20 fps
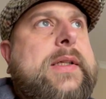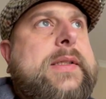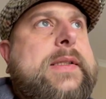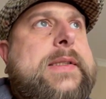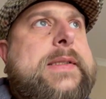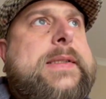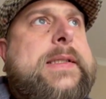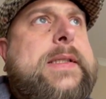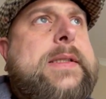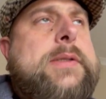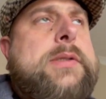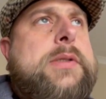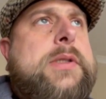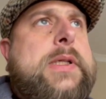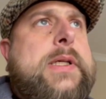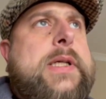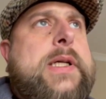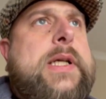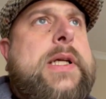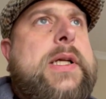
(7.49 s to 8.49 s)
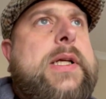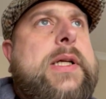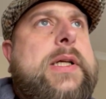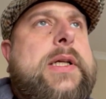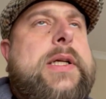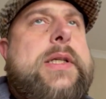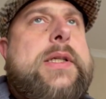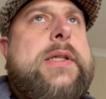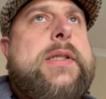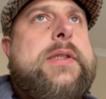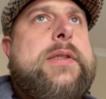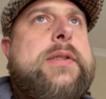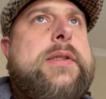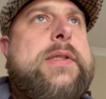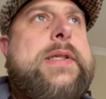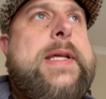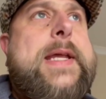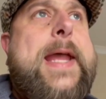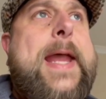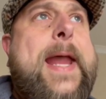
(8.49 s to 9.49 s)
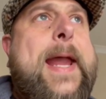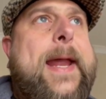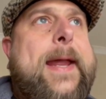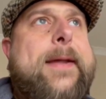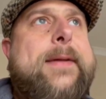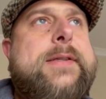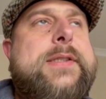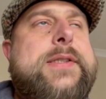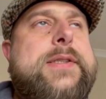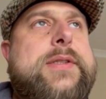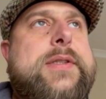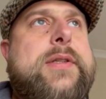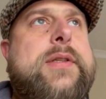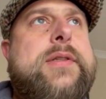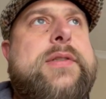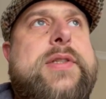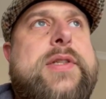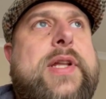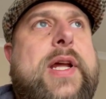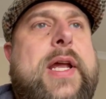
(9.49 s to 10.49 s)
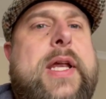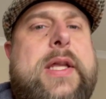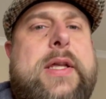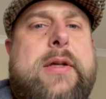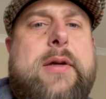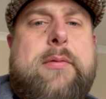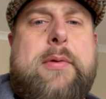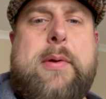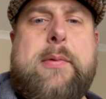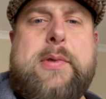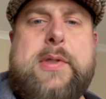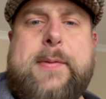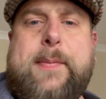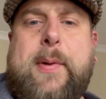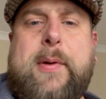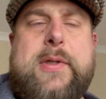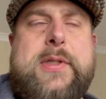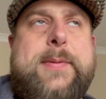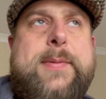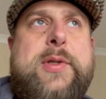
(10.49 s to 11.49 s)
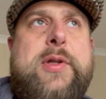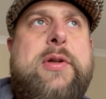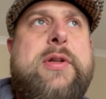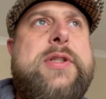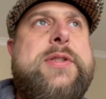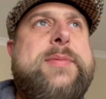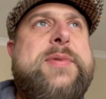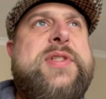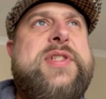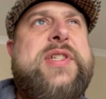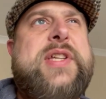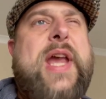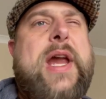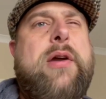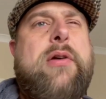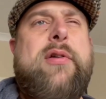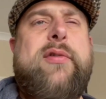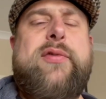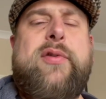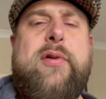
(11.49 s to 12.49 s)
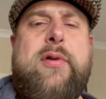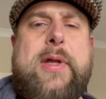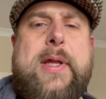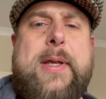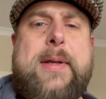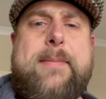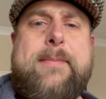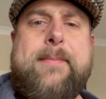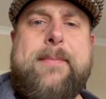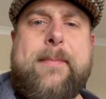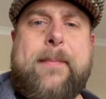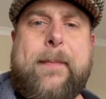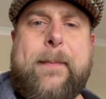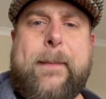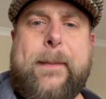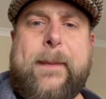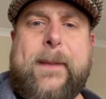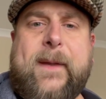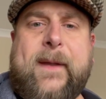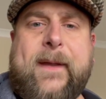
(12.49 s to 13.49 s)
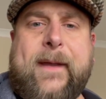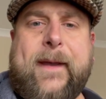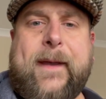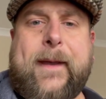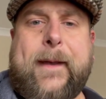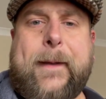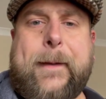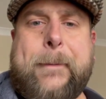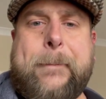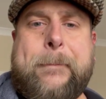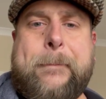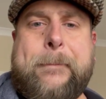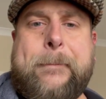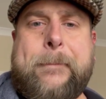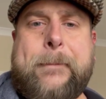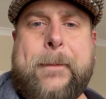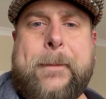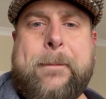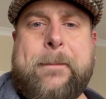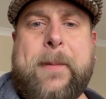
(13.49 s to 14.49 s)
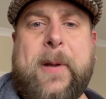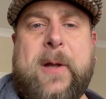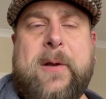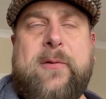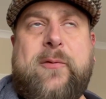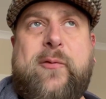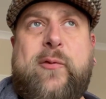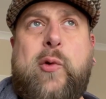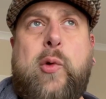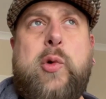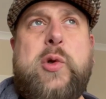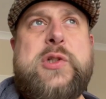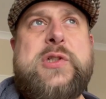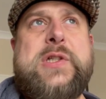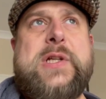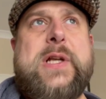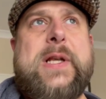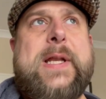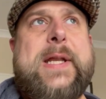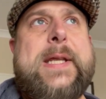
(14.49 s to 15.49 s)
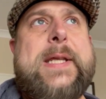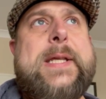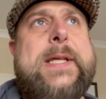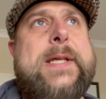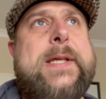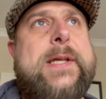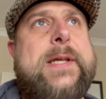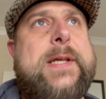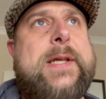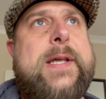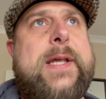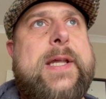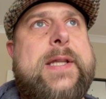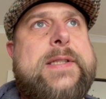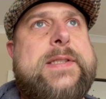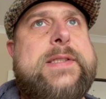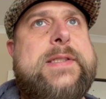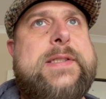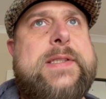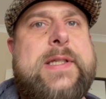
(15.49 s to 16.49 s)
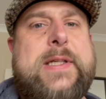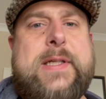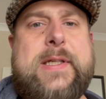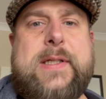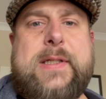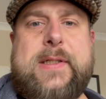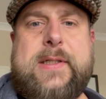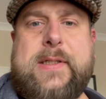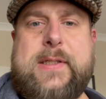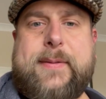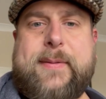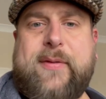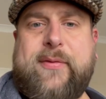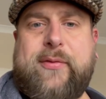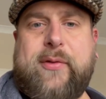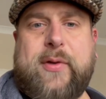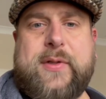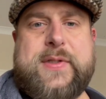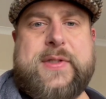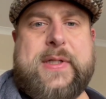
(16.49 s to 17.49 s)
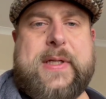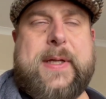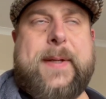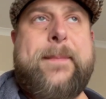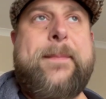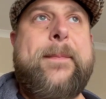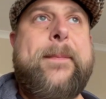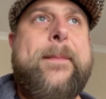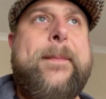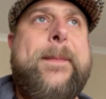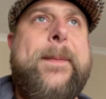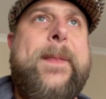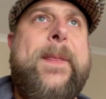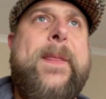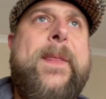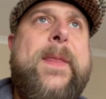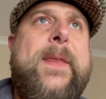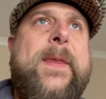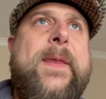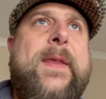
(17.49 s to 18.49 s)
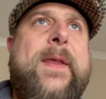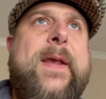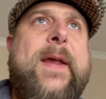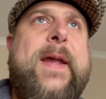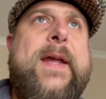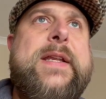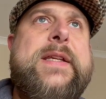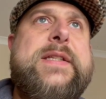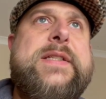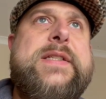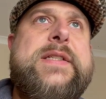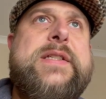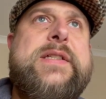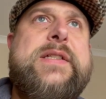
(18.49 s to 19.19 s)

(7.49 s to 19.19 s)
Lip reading: So yeah, today we were supposed to be doing some scarifying, but unfortunately it's a bit frosty and